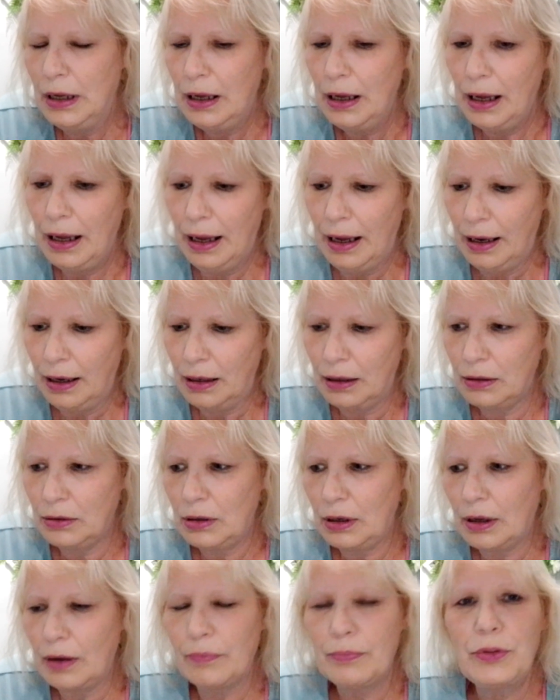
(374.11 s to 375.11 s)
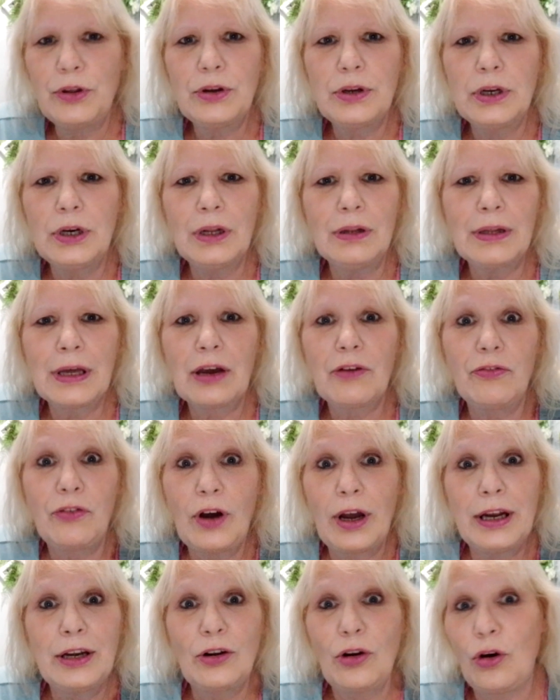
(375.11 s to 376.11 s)
And they're going to, like,
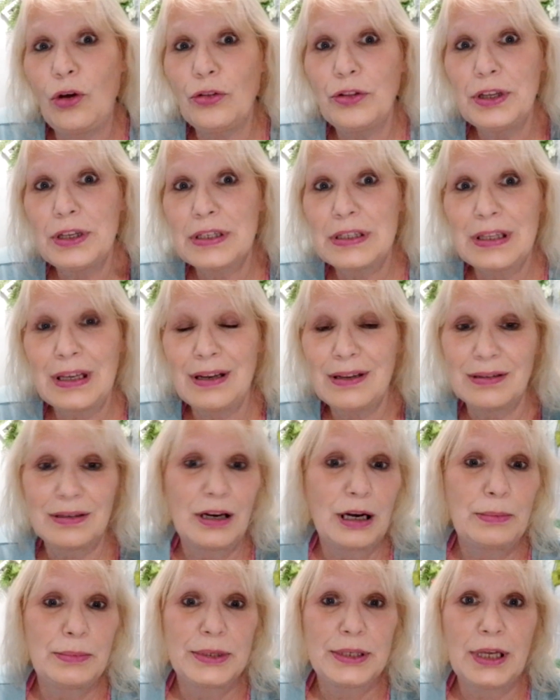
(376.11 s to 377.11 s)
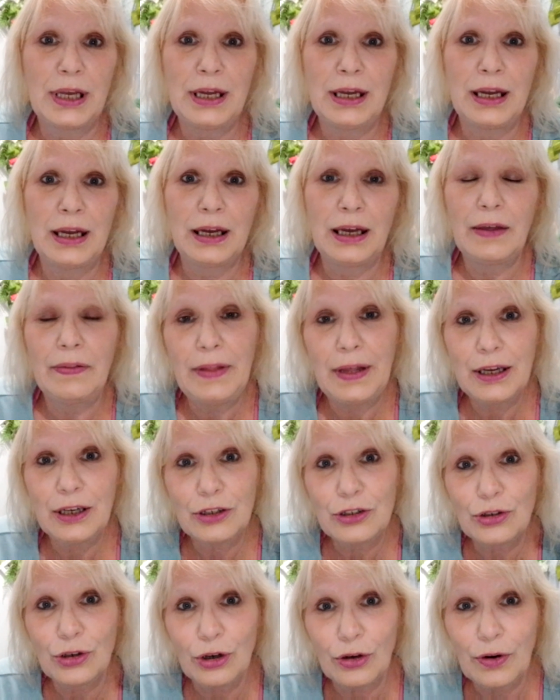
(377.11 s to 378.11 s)
find all these things that I'm saying, and they
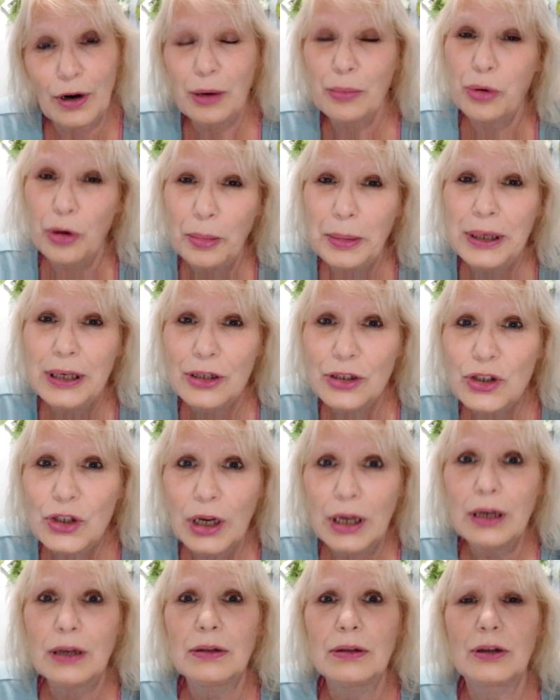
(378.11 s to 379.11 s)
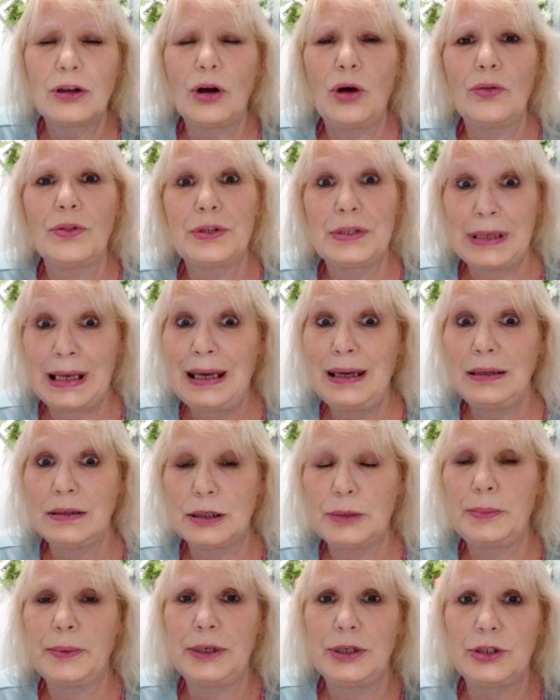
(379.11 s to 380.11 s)
could turn around and put me in jail and call this hate
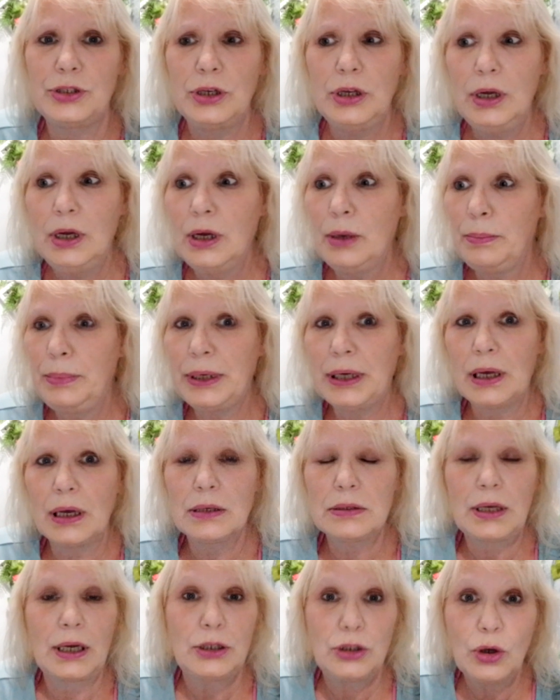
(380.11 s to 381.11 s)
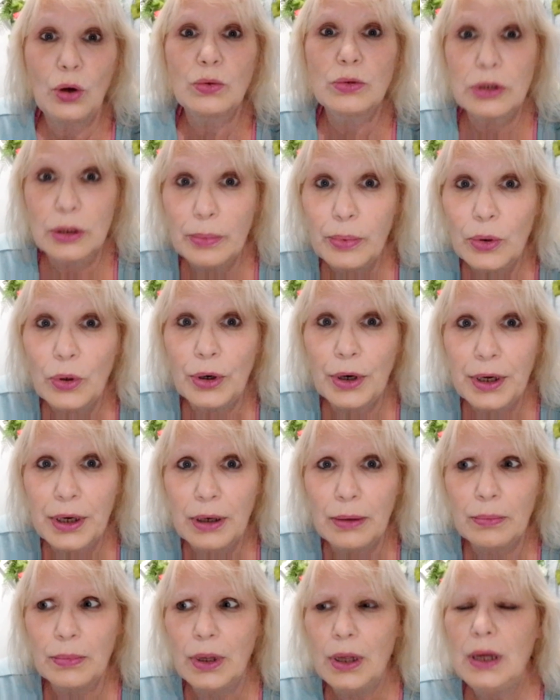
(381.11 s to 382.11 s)
speech because I don't support
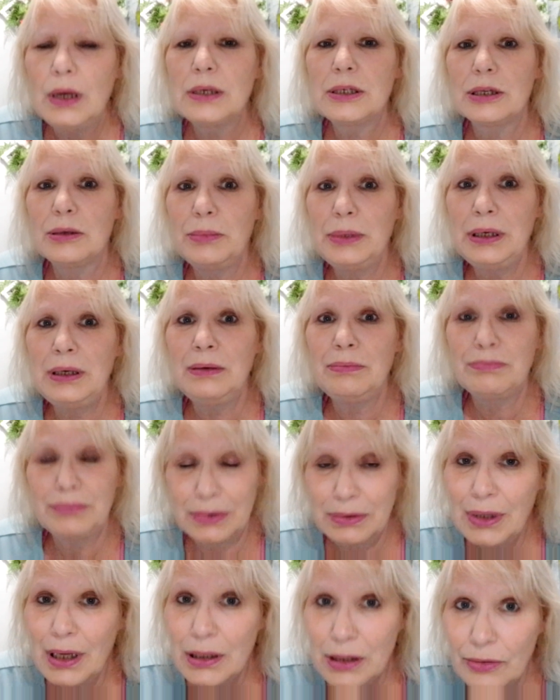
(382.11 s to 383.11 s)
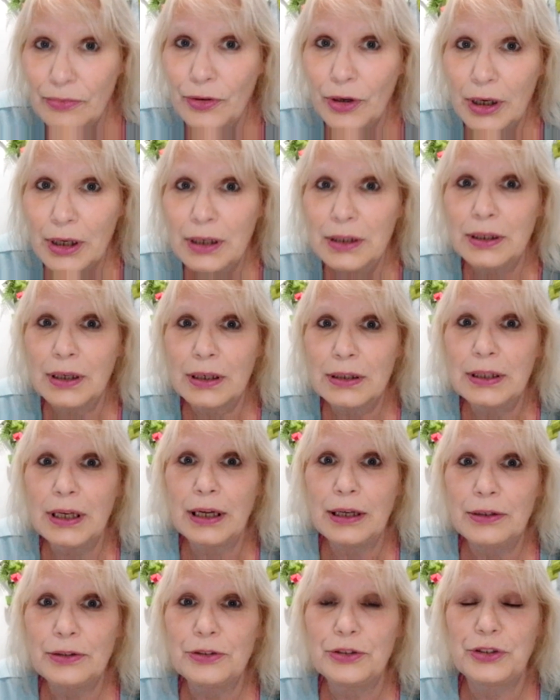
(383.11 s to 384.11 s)
him. To me, that's a fucking
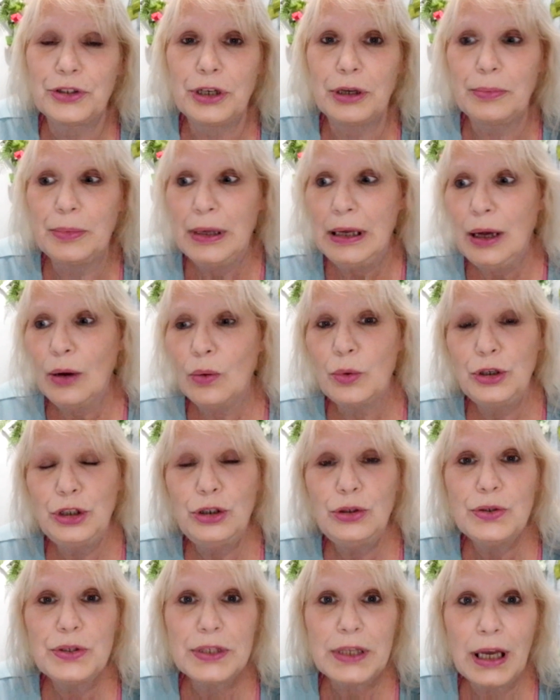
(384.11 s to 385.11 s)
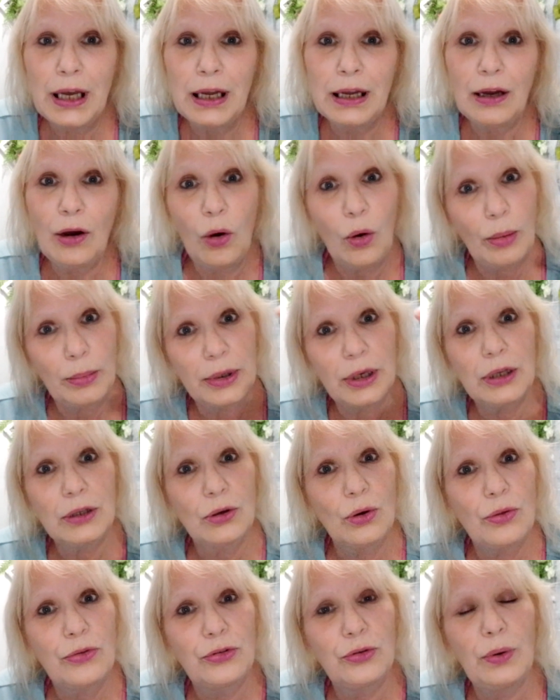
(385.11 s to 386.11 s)
dictatorship. When you say, oh, I'm going to
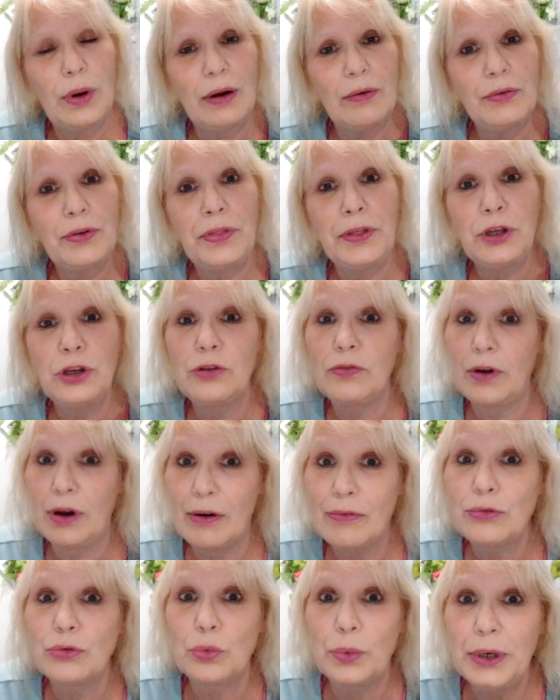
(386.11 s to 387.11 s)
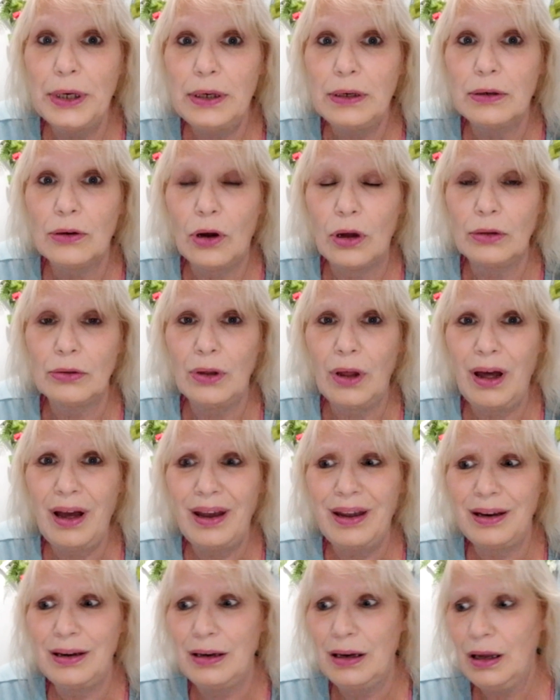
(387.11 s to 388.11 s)
go through everything you've ever written
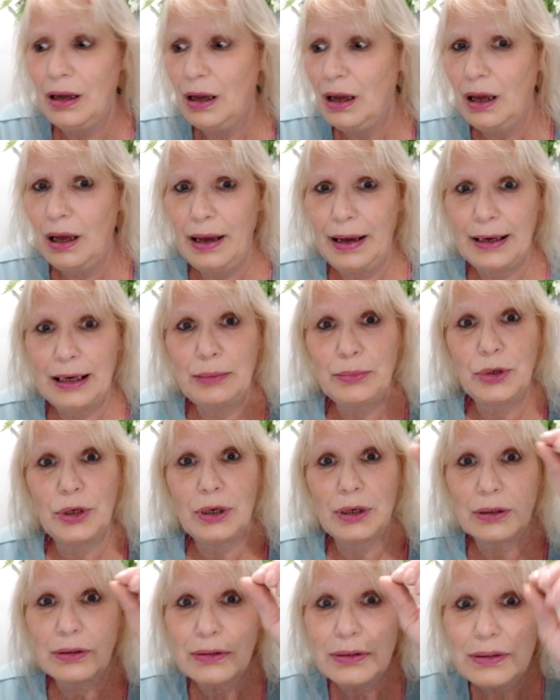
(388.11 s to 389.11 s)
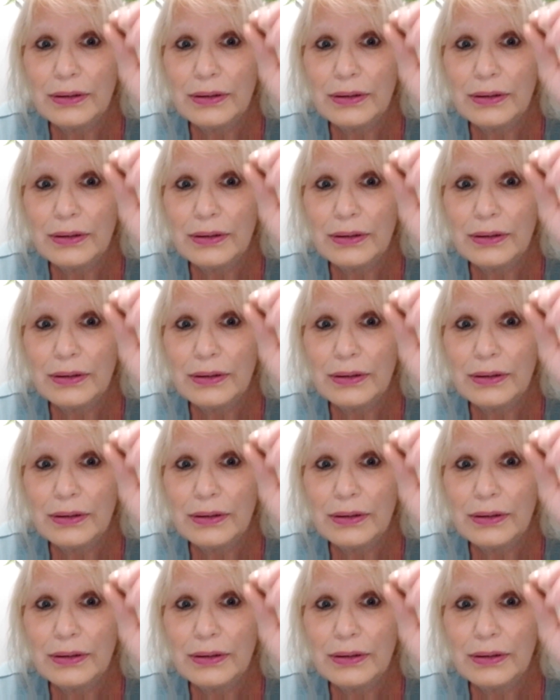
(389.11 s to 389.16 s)
online, and I'm going